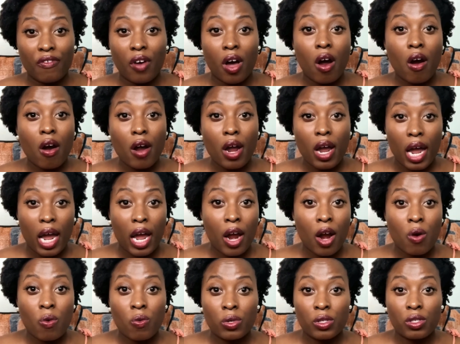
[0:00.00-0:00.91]
our hair
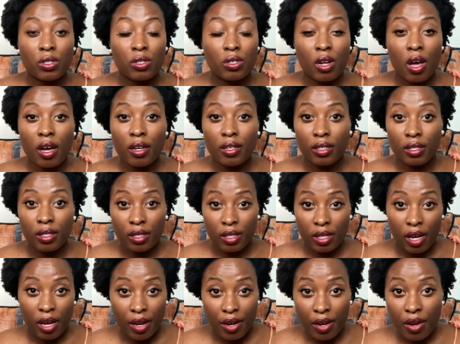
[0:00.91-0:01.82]
was not
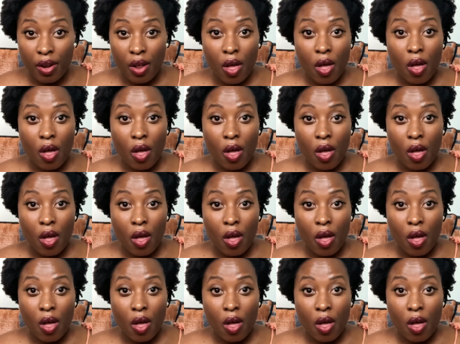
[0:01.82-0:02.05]
done,